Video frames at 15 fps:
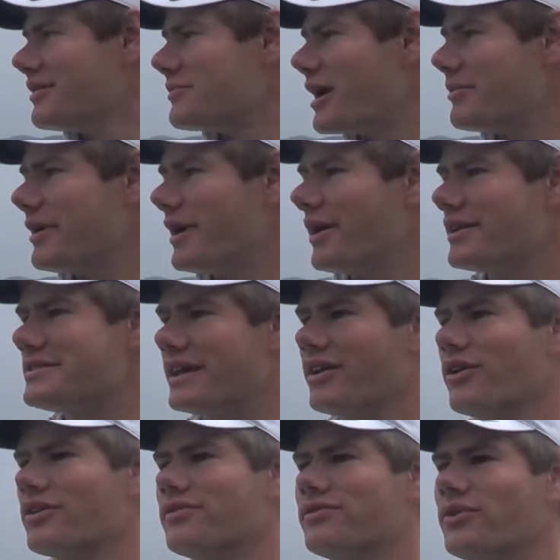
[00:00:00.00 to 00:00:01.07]
my parents, they
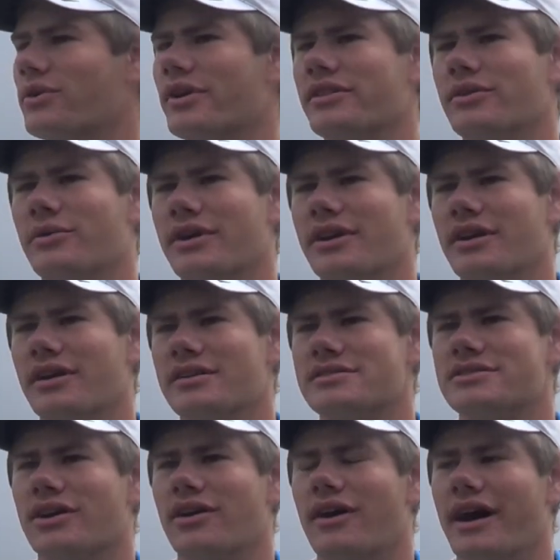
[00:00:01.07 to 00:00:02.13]
go to Florida in the winter,
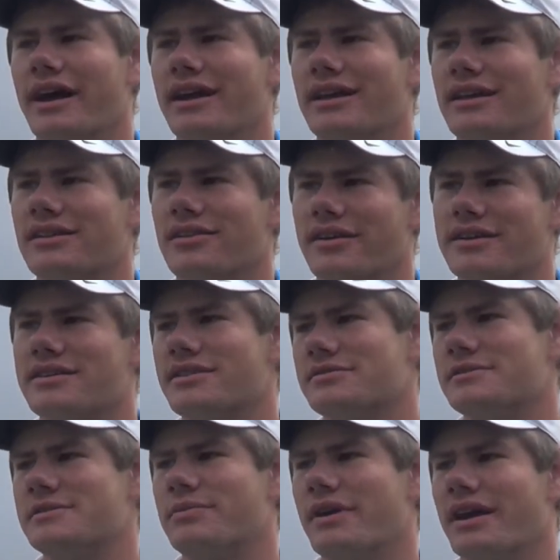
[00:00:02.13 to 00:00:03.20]
so during
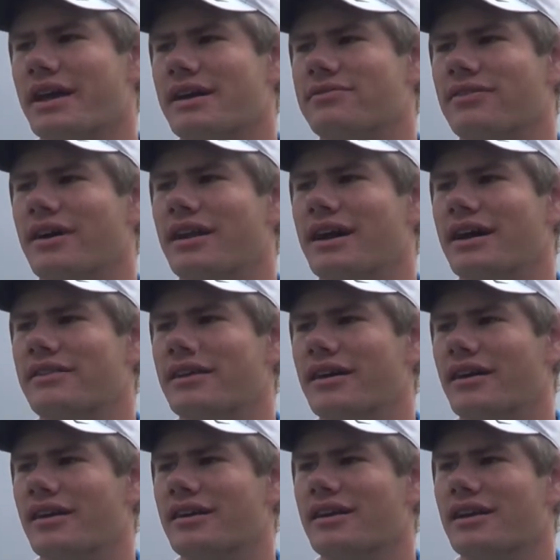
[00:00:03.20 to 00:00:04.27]
Christmas break, I fly down
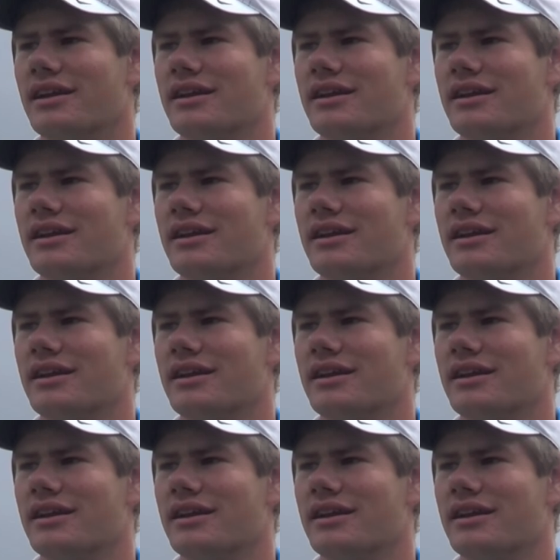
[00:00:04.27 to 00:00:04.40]
there and